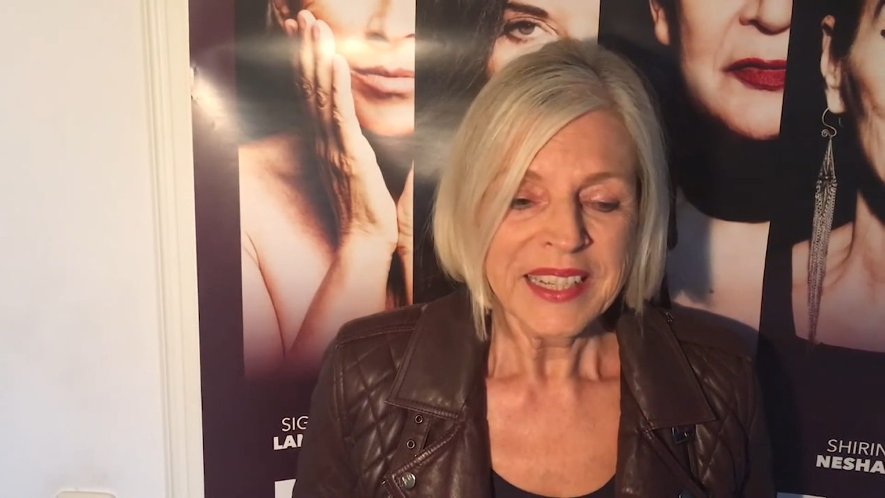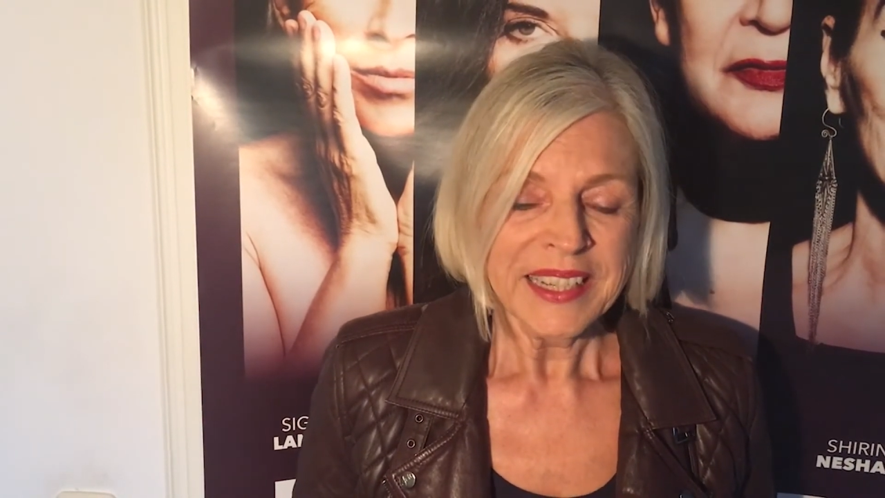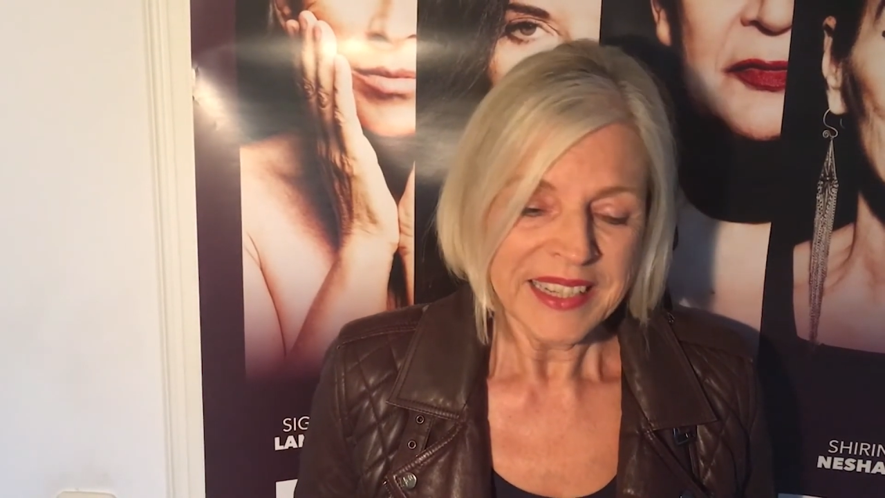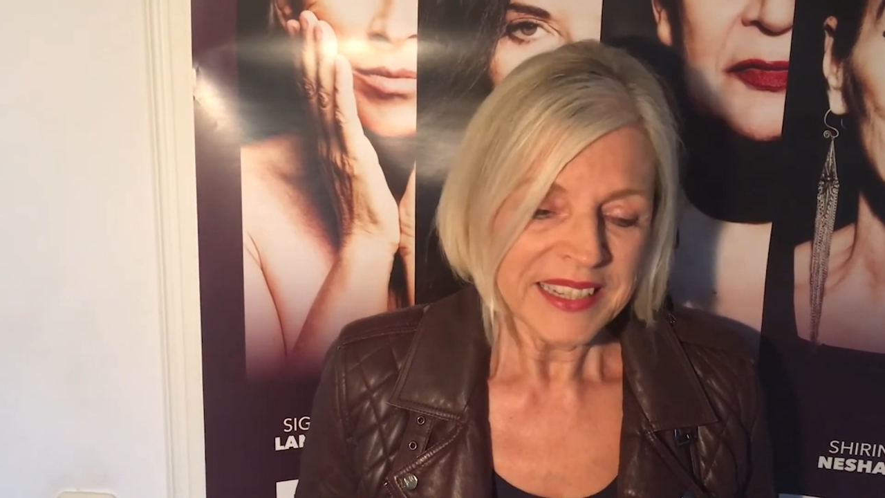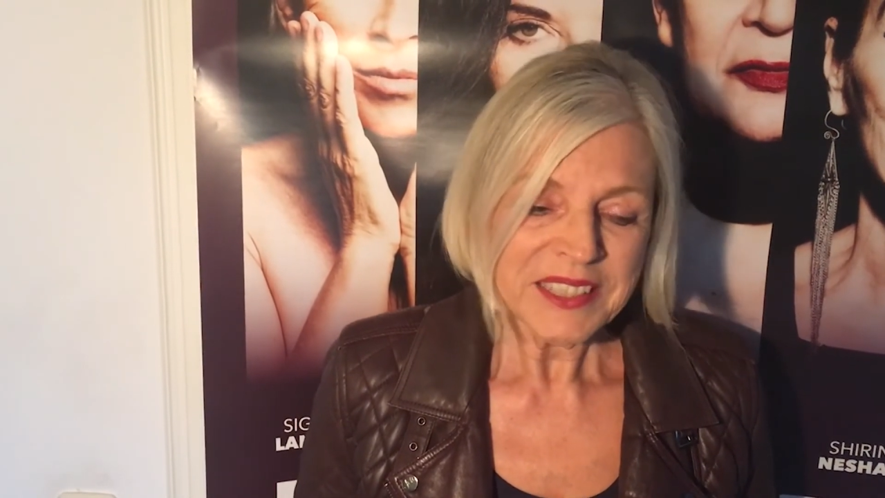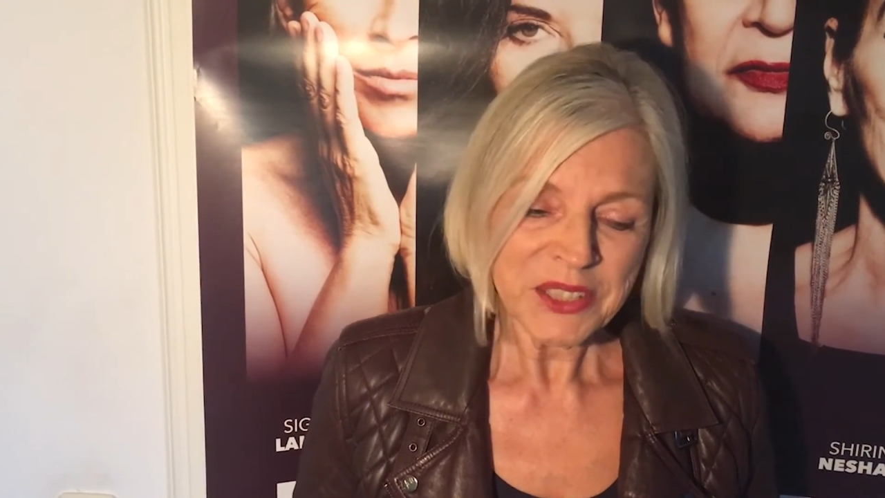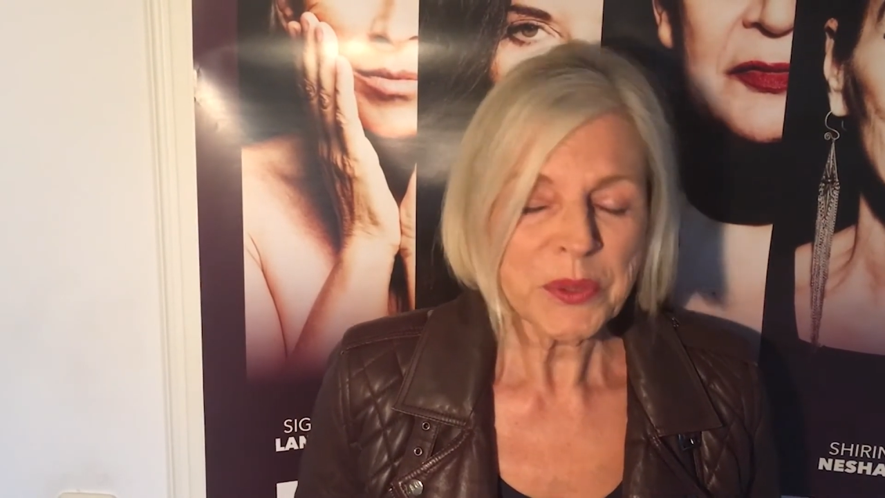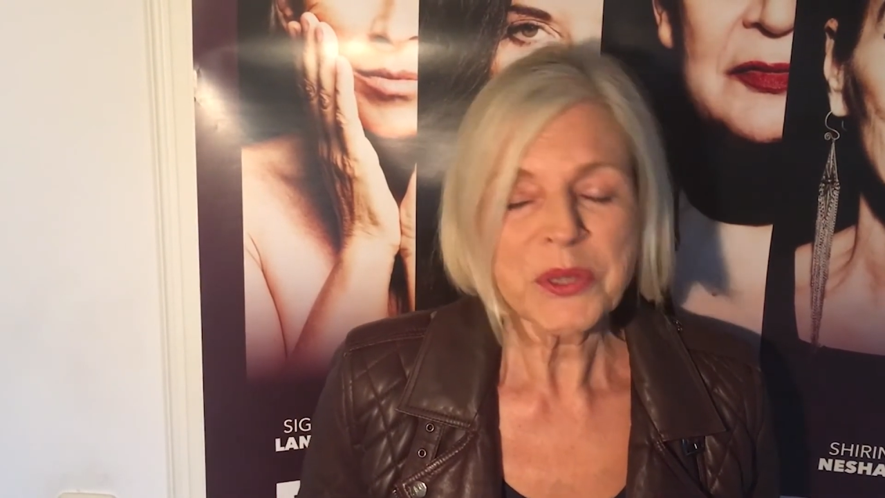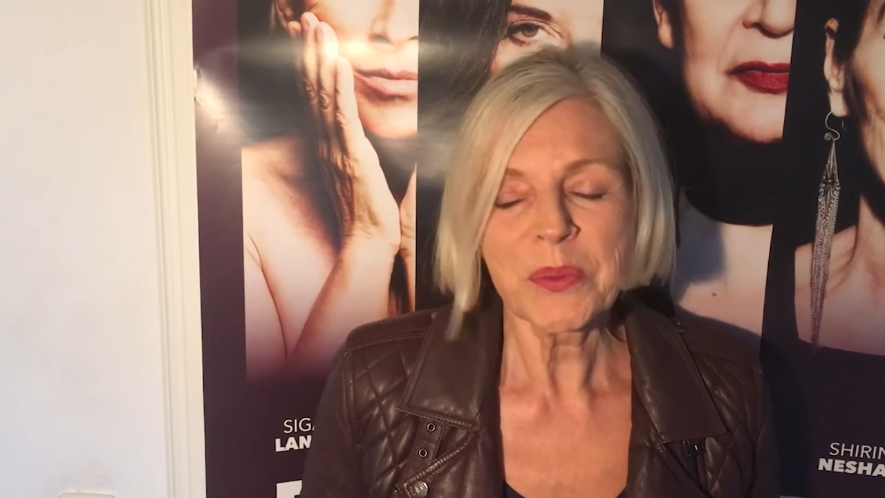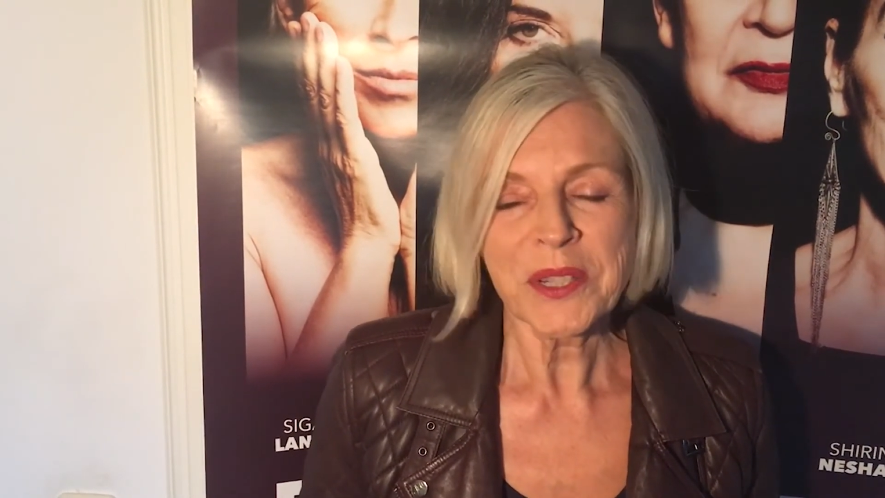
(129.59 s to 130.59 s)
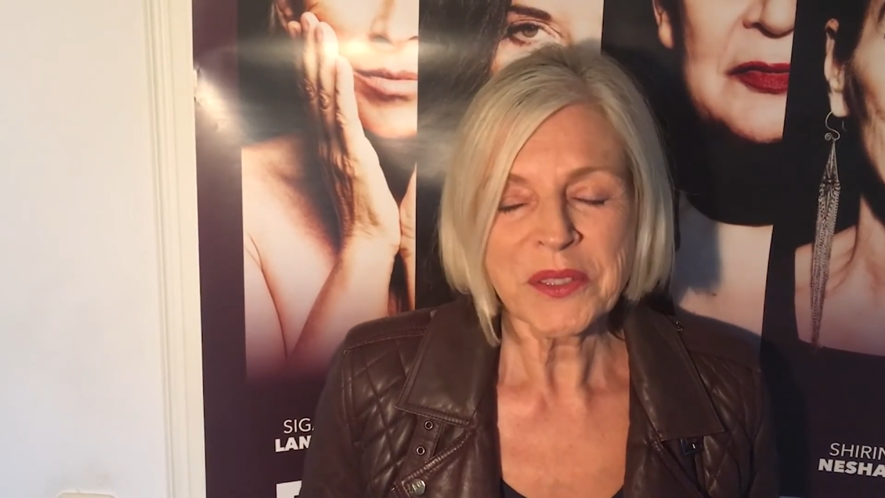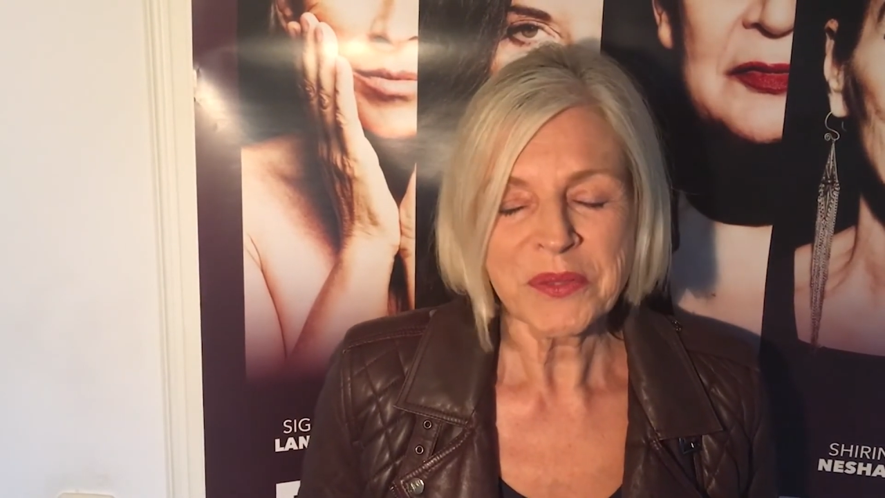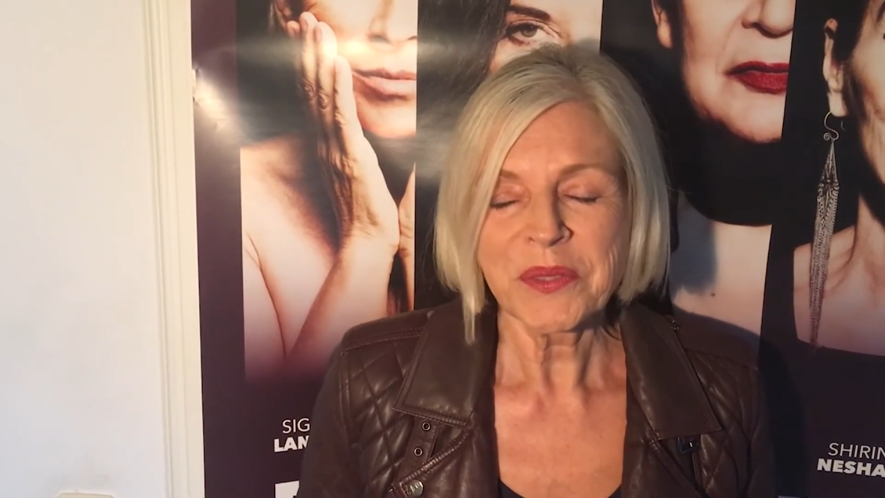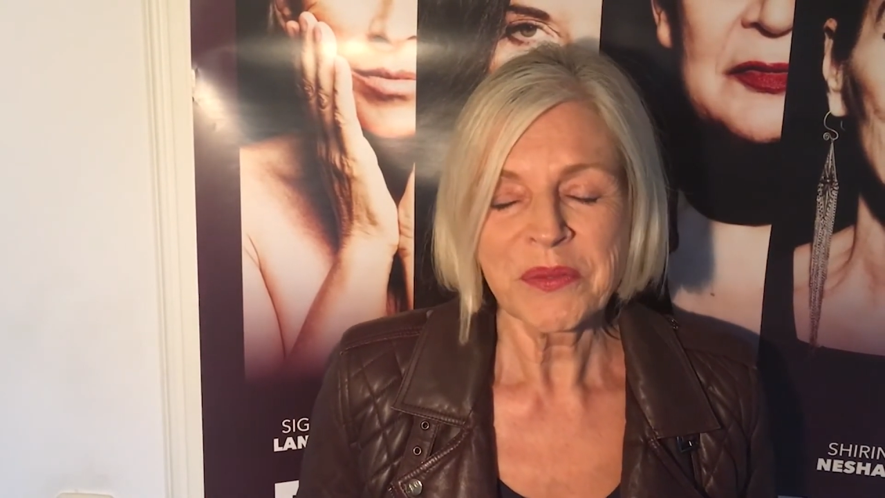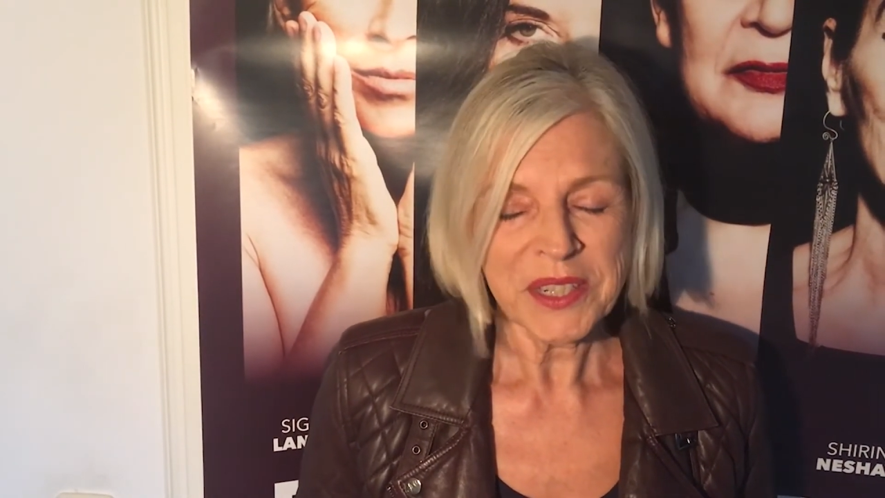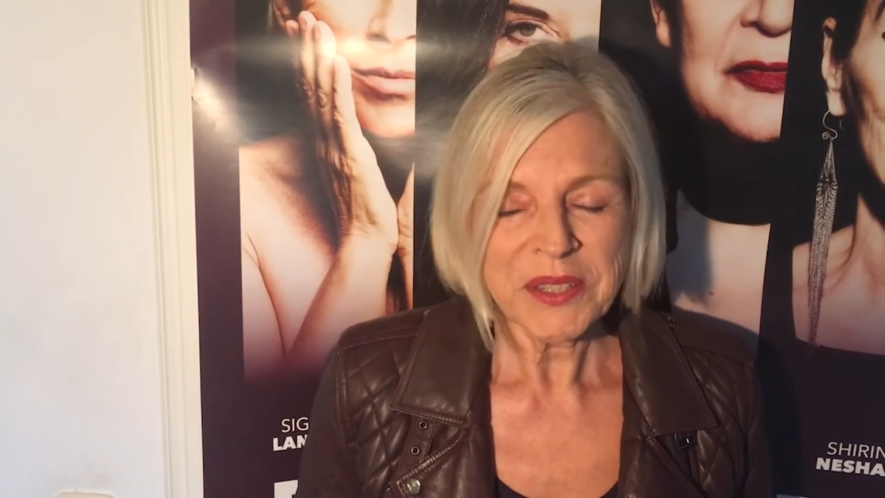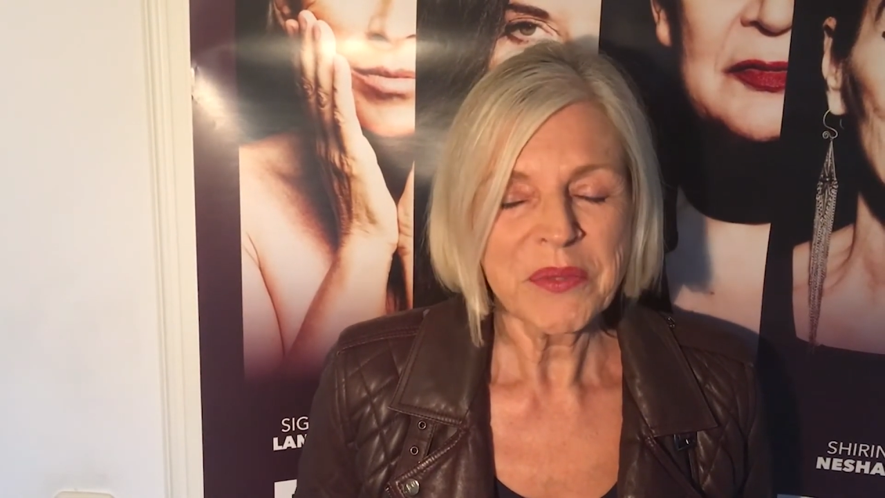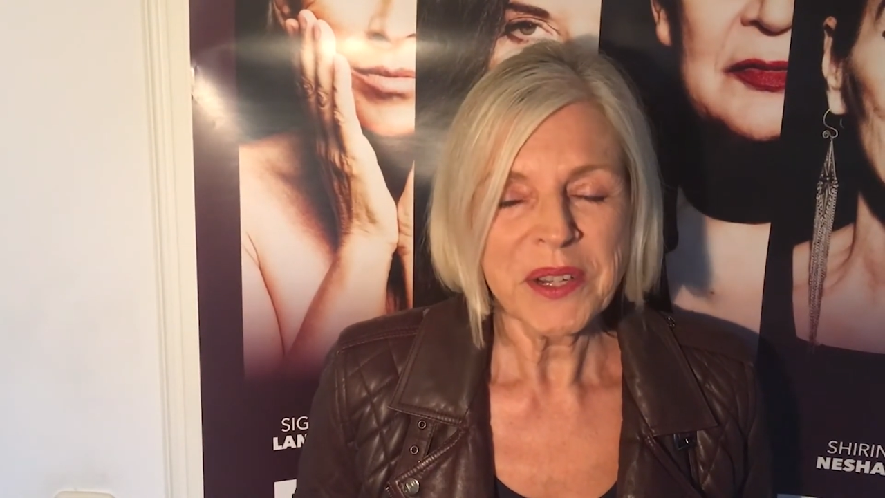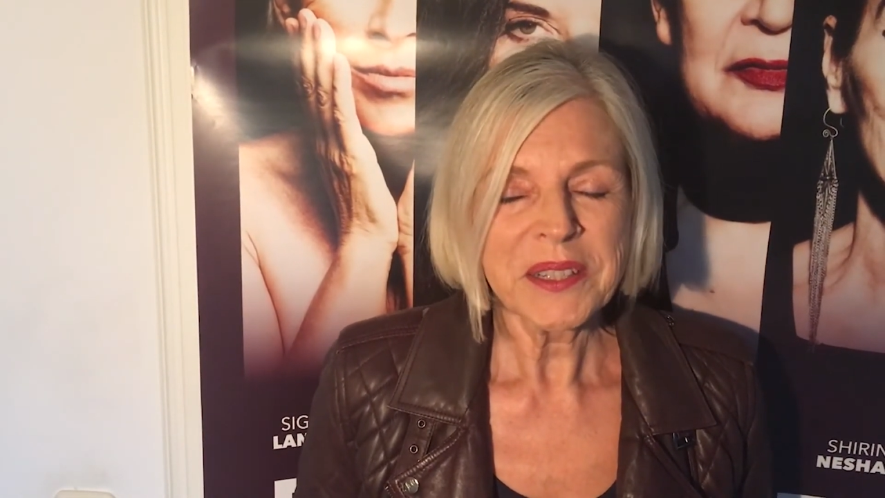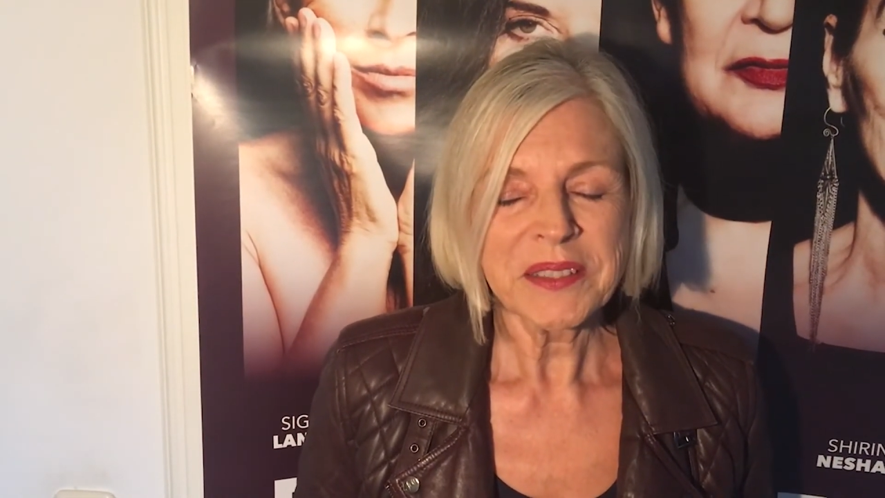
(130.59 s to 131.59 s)
This was one of a very,
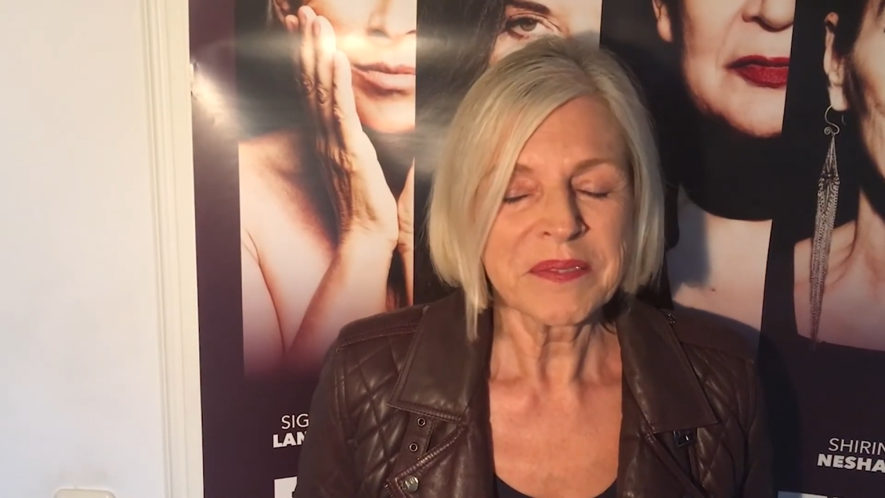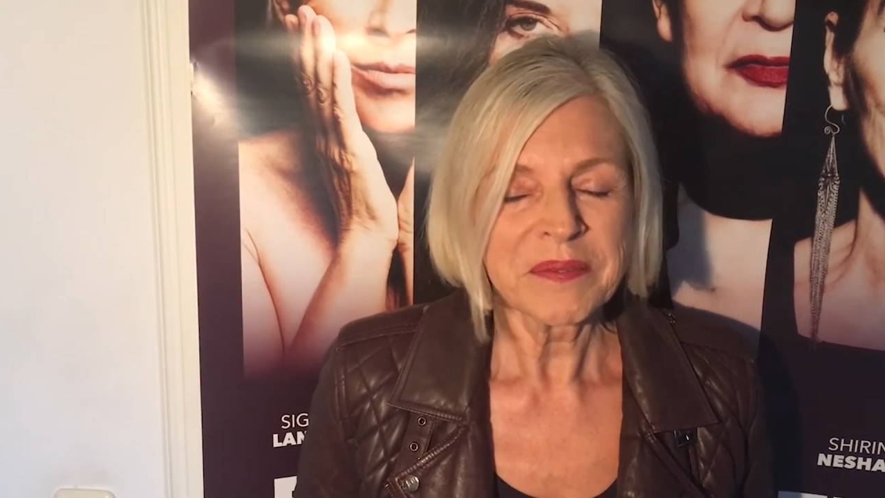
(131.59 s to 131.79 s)
very